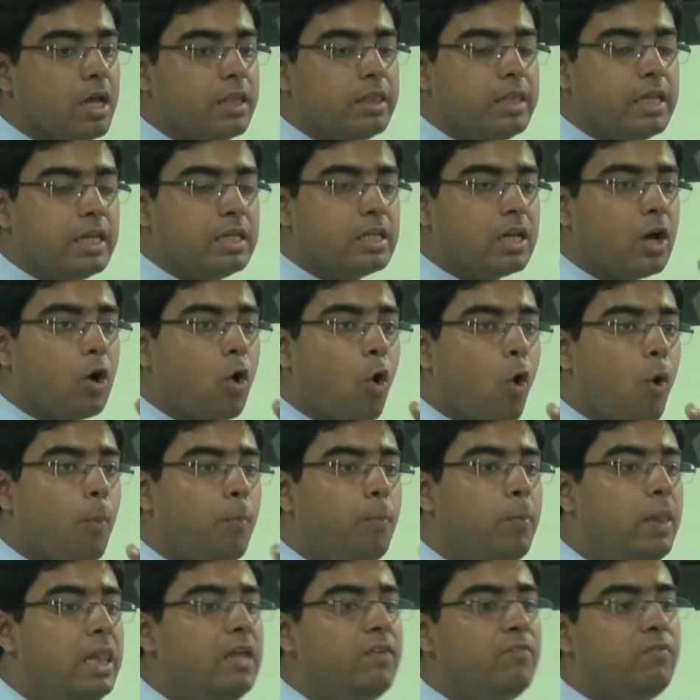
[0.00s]
They're
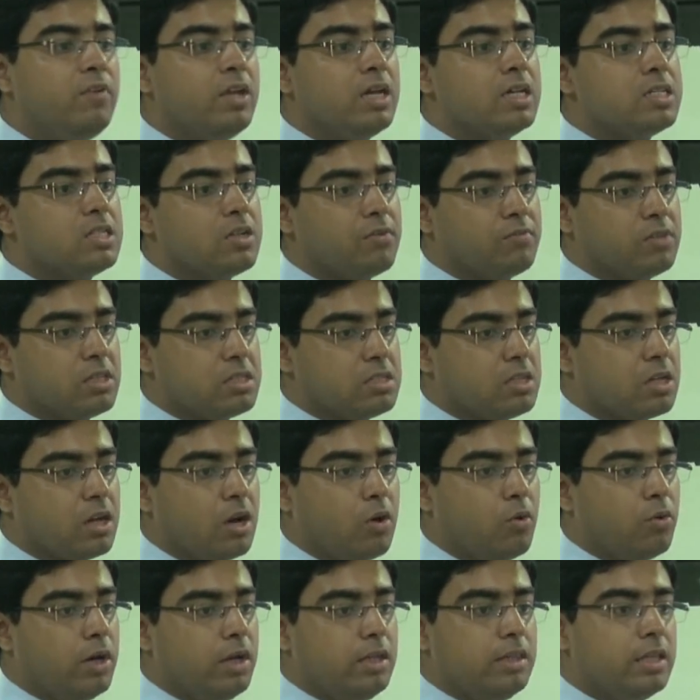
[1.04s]
oblivious of the
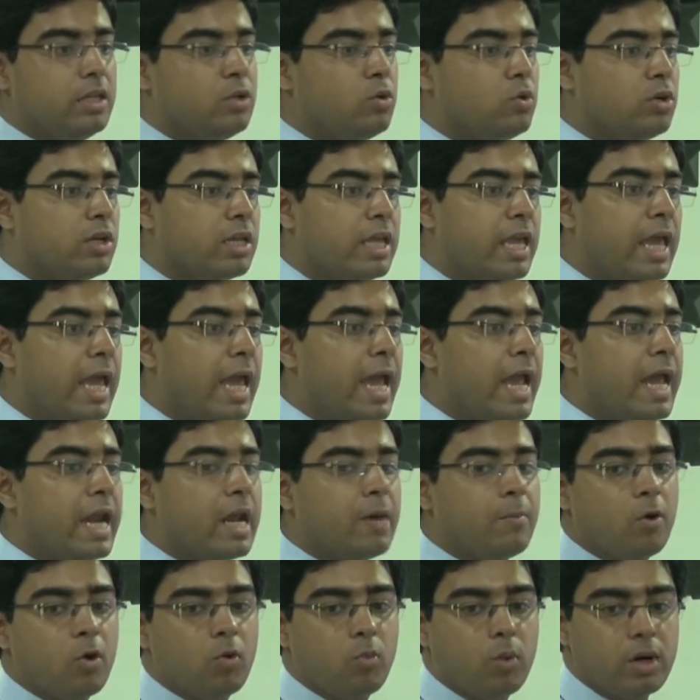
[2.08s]
surrounding. They don't care
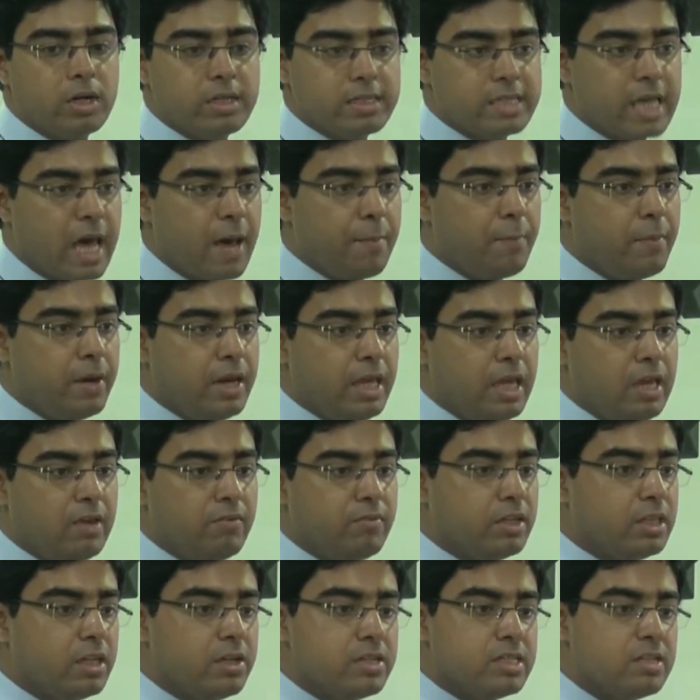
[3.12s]
about what is happening.
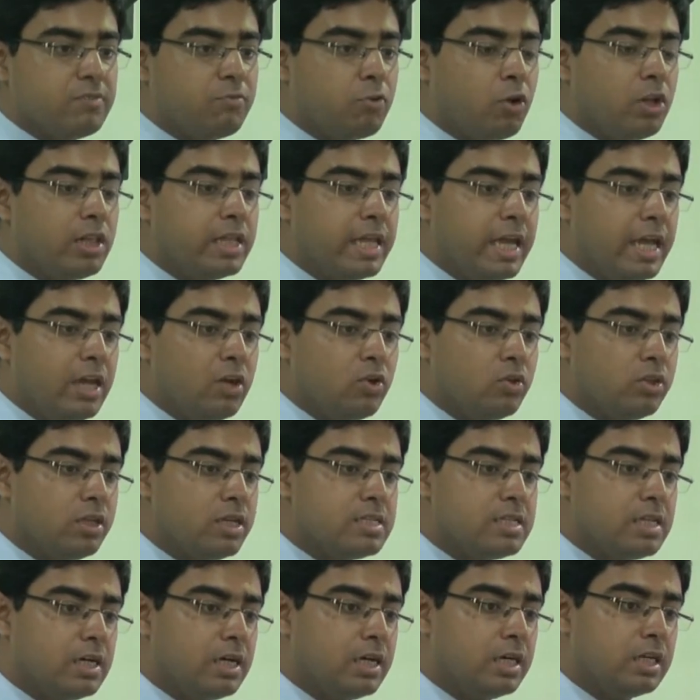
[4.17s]
Even there's a volcano,
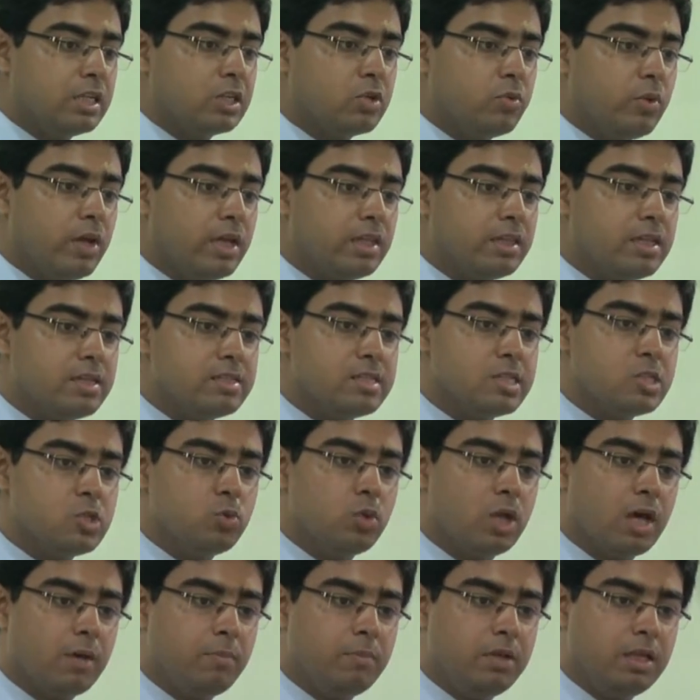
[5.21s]
there's an earthquake, there's a
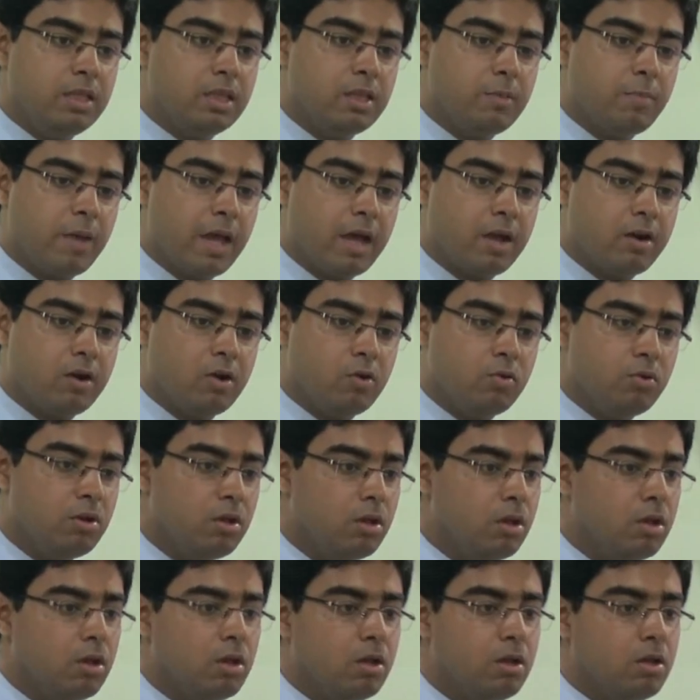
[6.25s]
tsunami in the background,
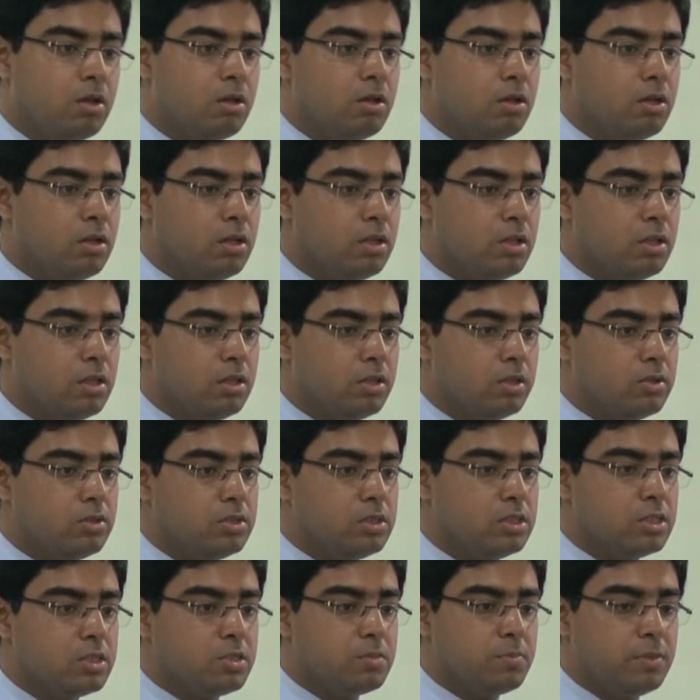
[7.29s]
they'll
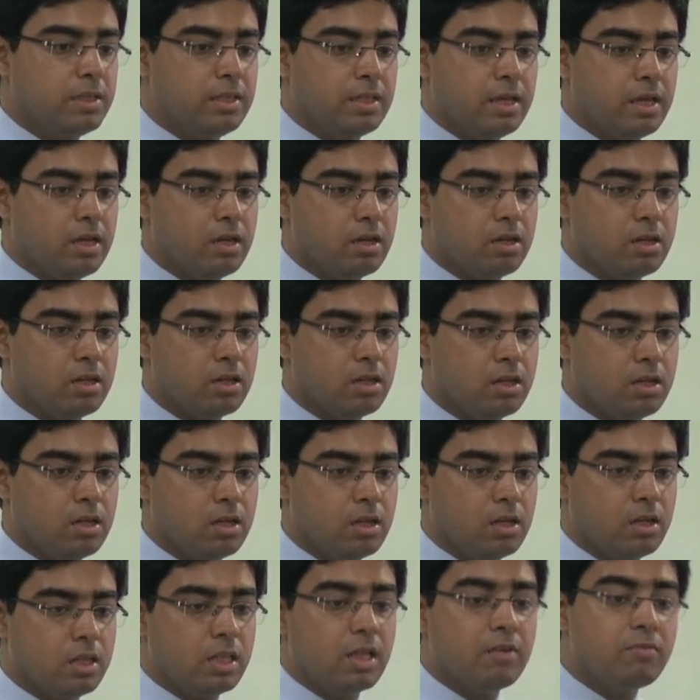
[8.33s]
just be there.
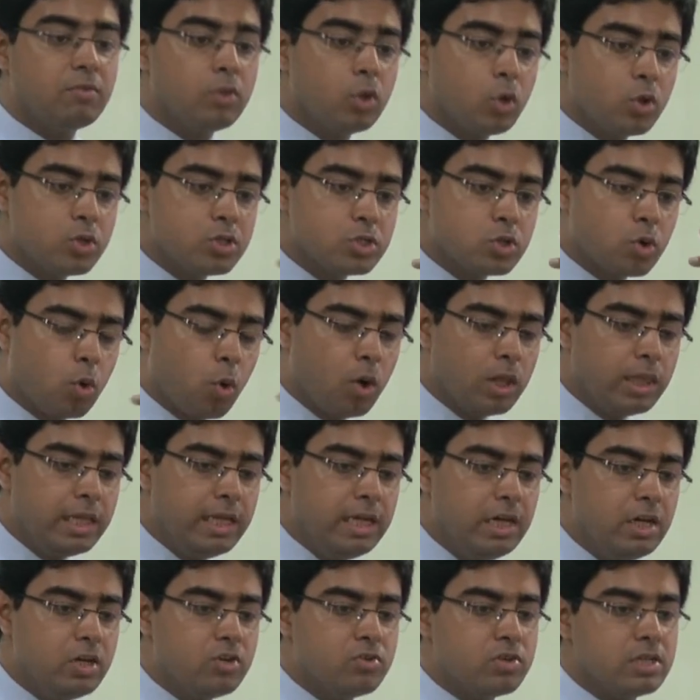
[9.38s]
They've lost all
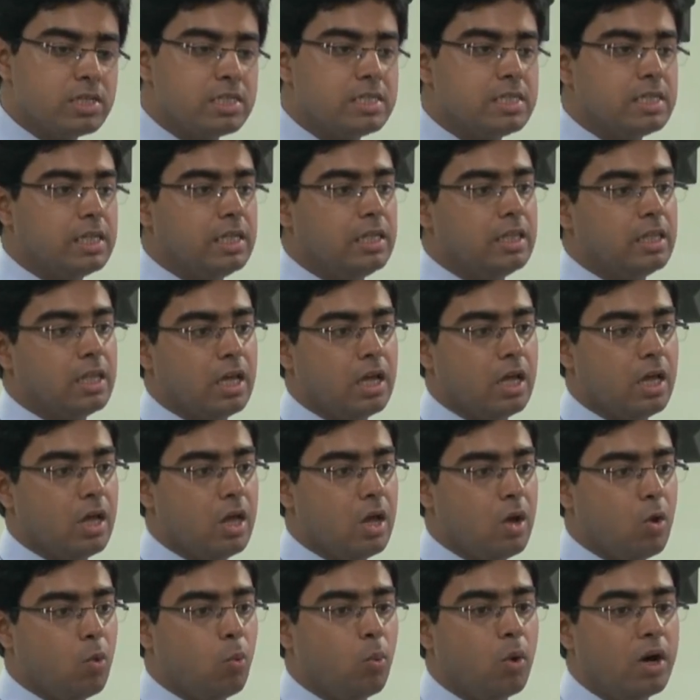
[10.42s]
interest in the
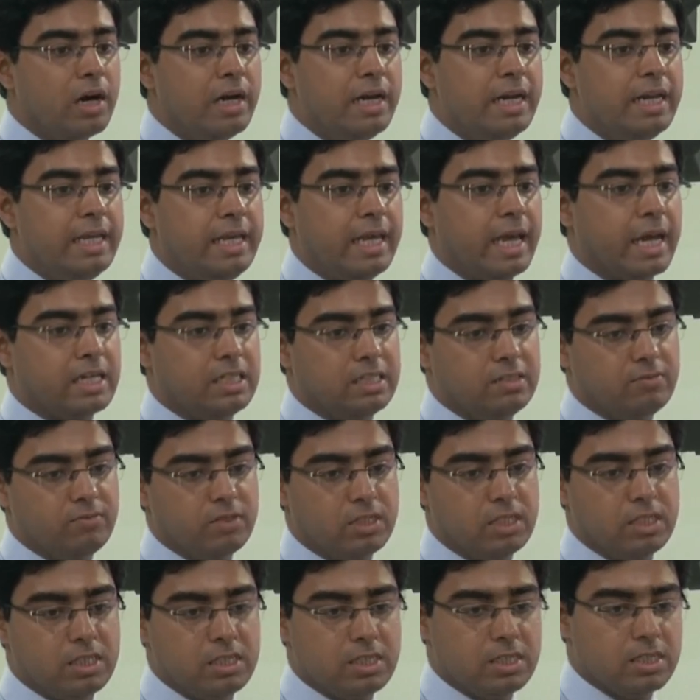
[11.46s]
worldly
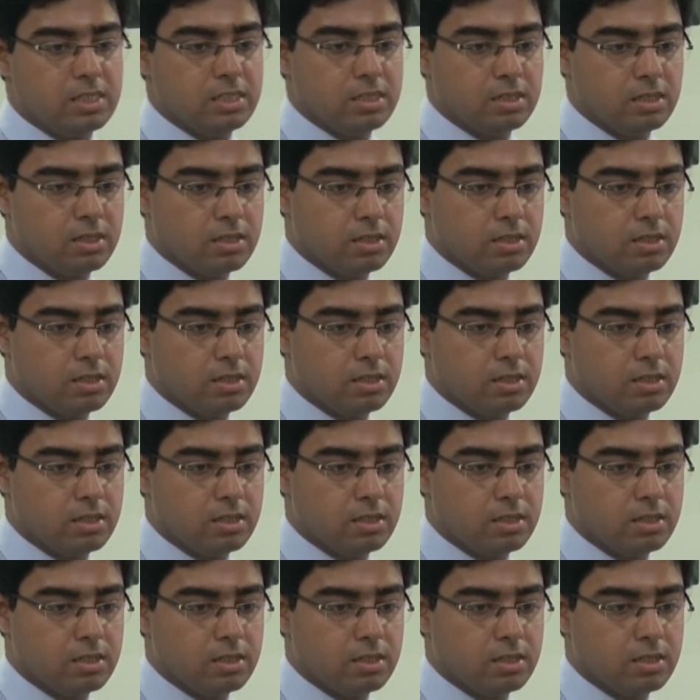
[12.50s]
activities.